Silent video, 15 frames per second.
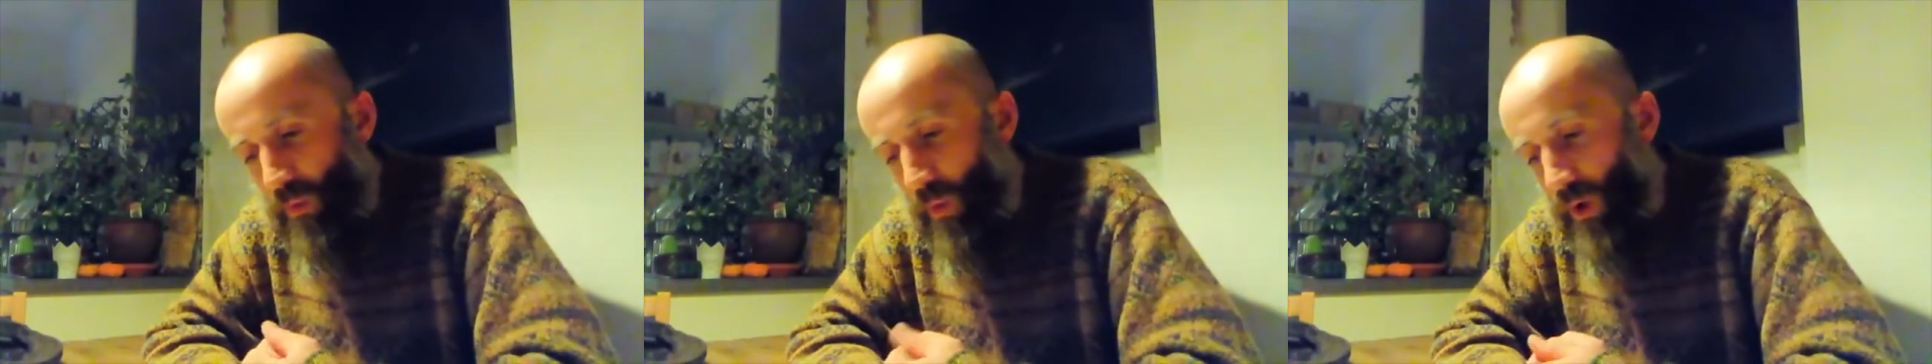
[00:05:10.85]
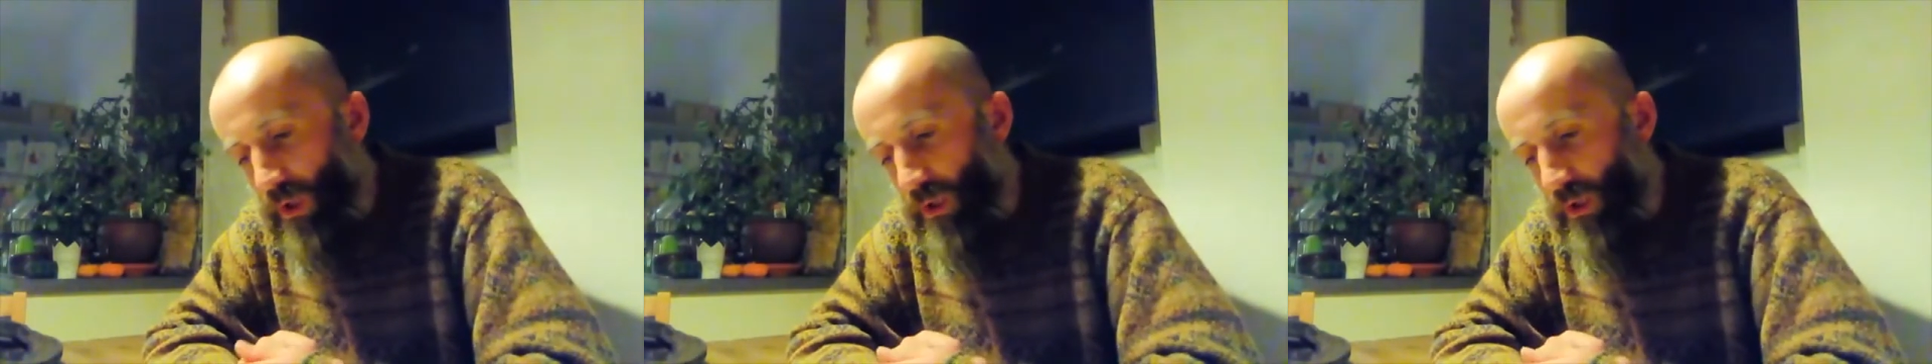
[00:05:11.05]

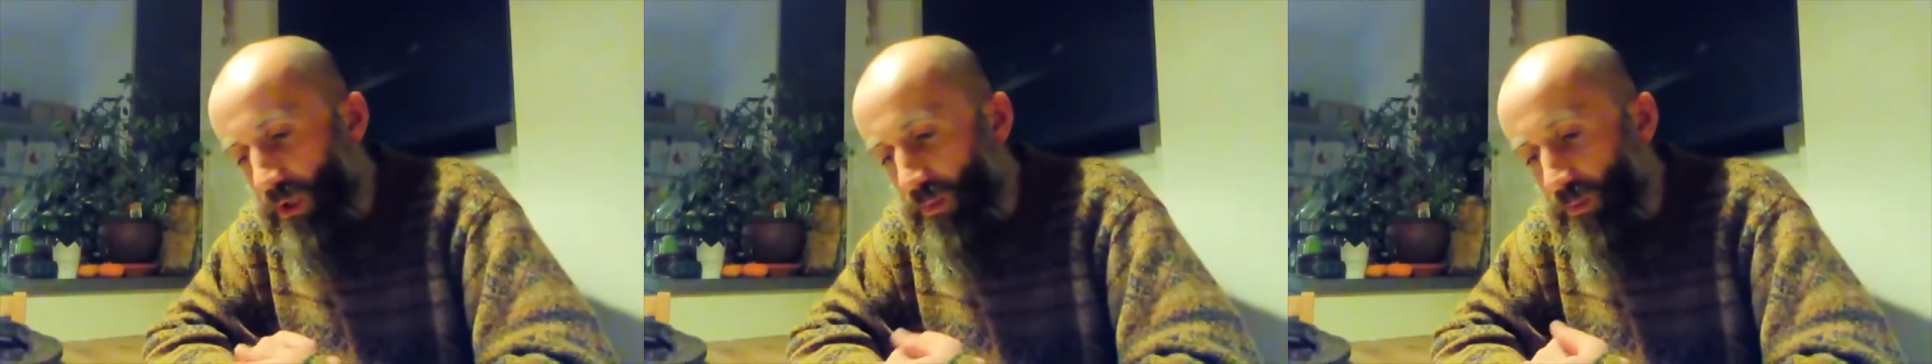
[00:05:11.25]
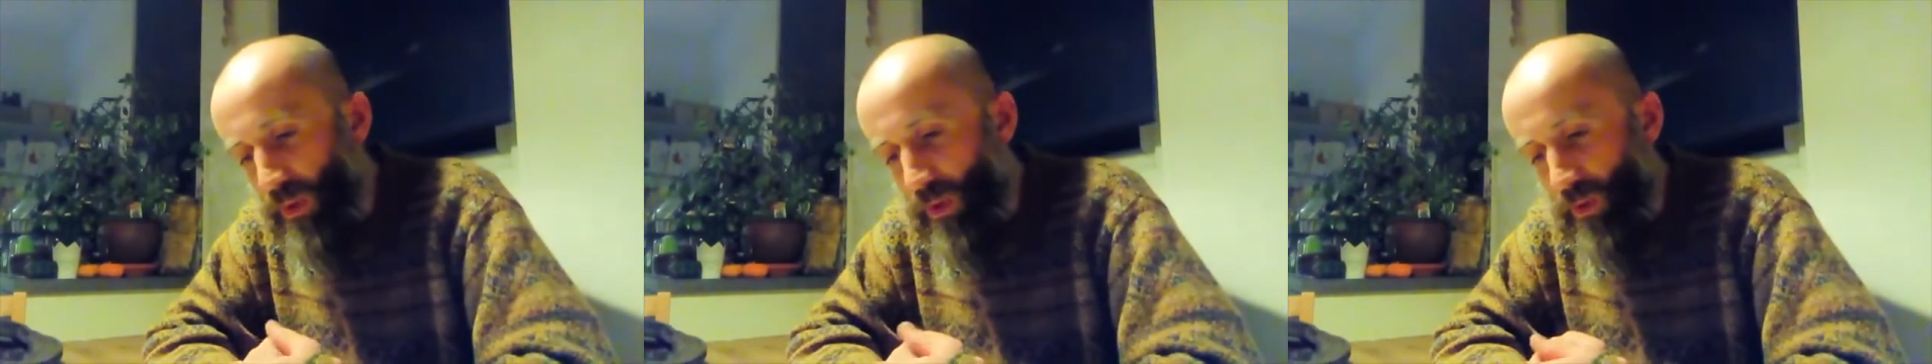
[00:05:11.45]
once
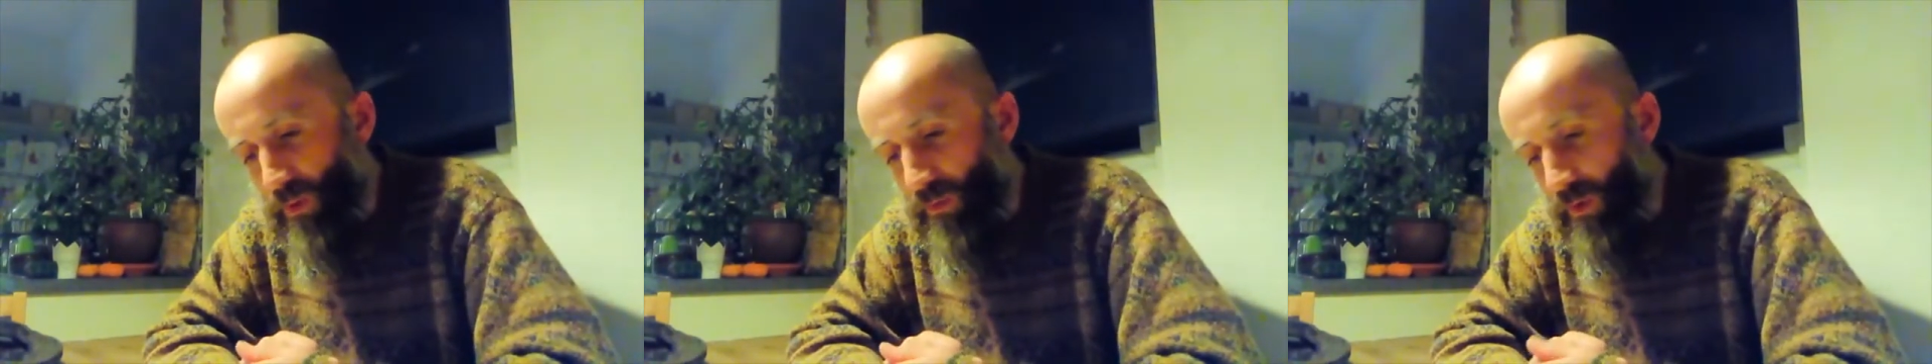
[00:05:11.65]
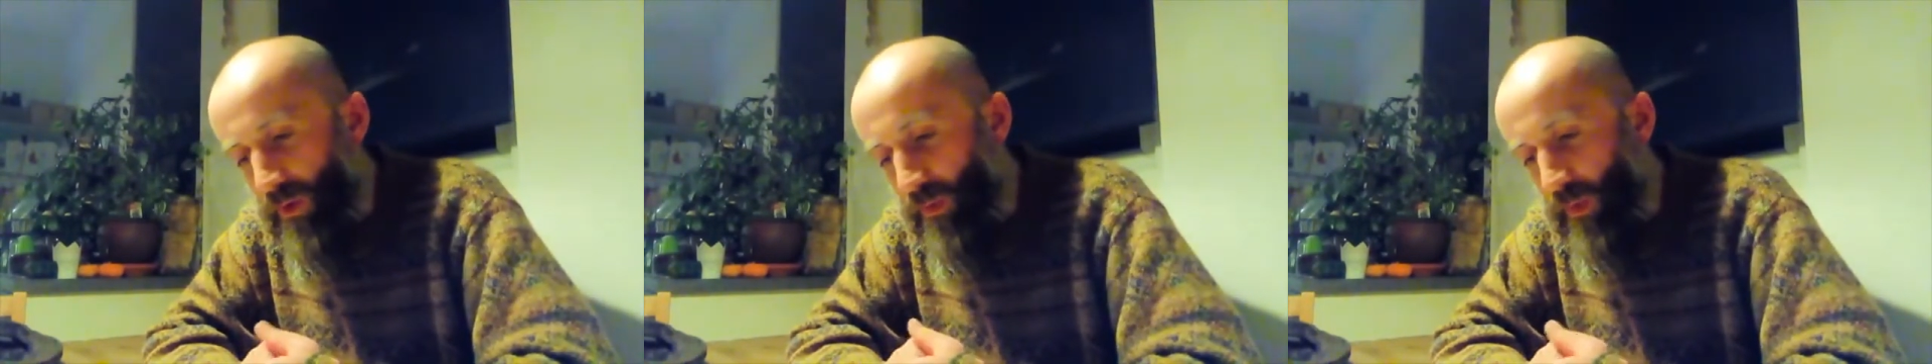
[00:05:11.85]

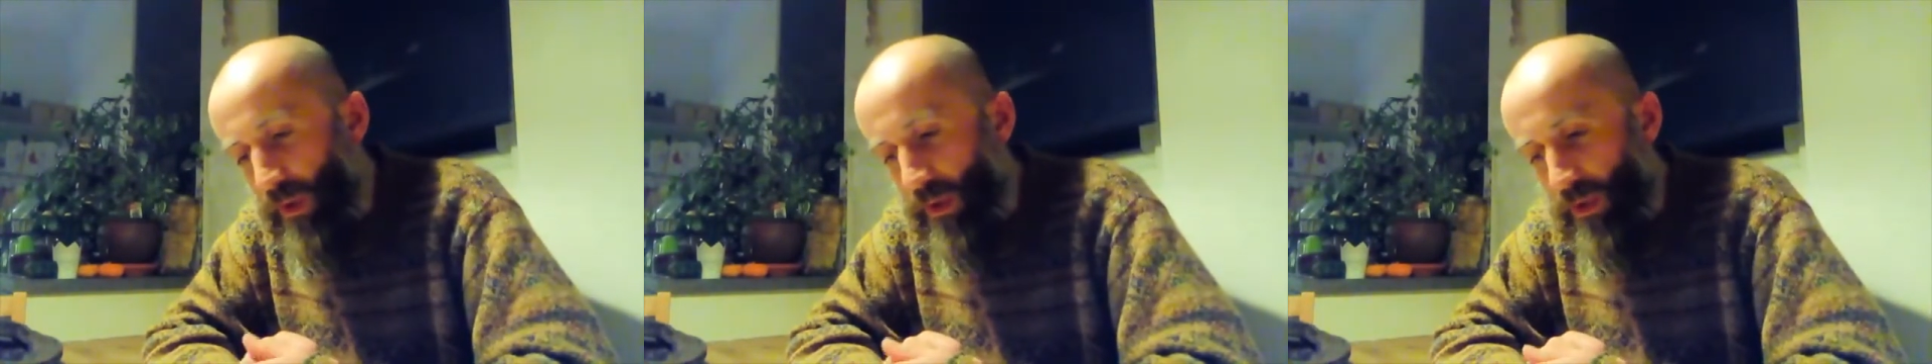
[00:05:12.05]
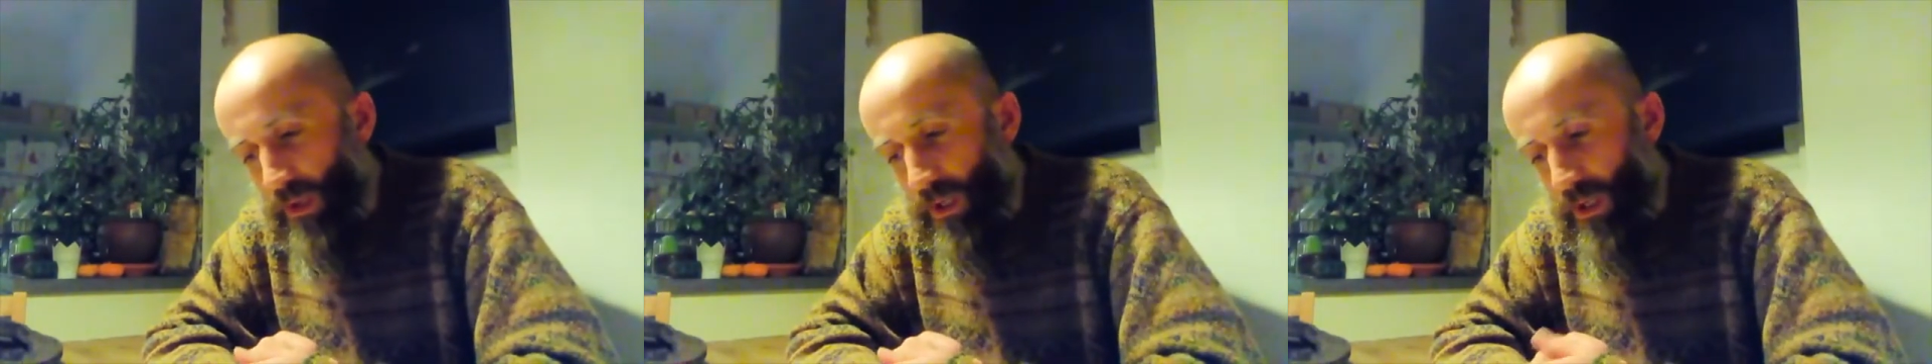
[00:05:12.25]
beautiful
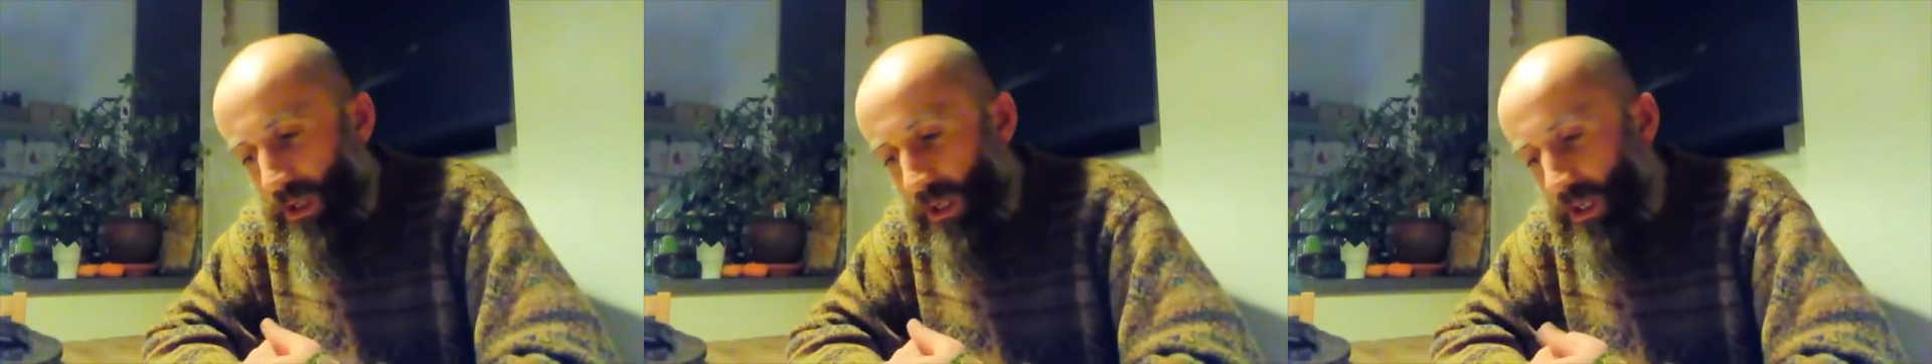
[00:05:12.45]
building,